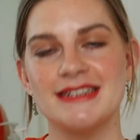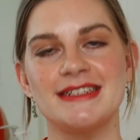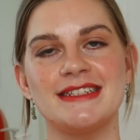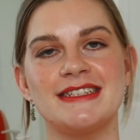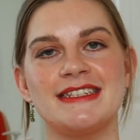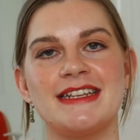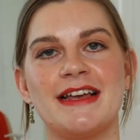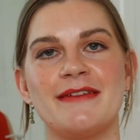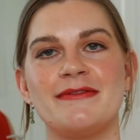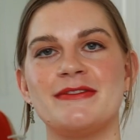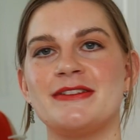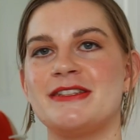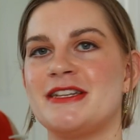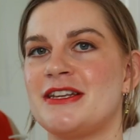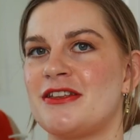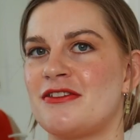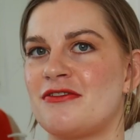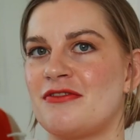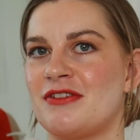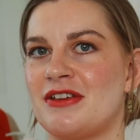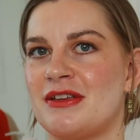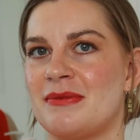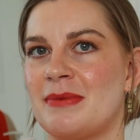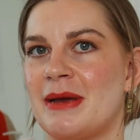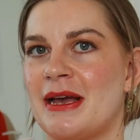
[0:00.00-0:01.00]

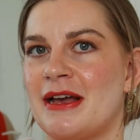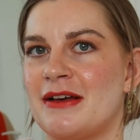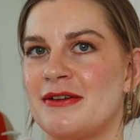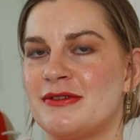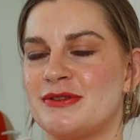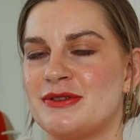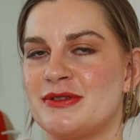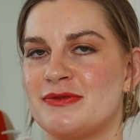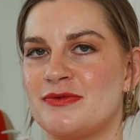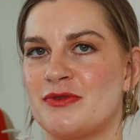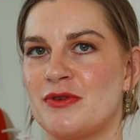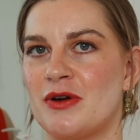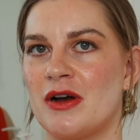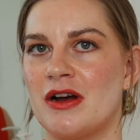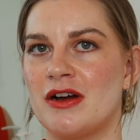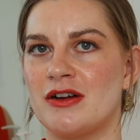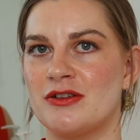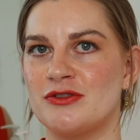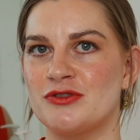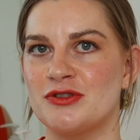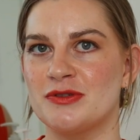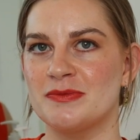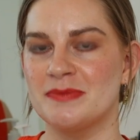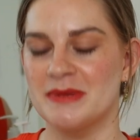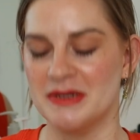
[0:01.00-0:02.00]
£73 for
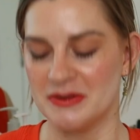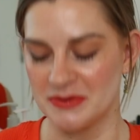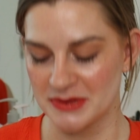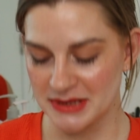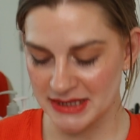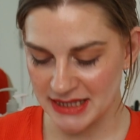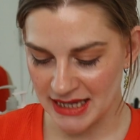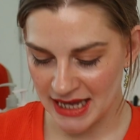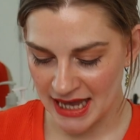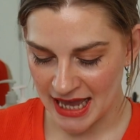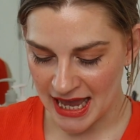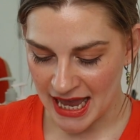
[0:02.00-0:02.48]
100ml.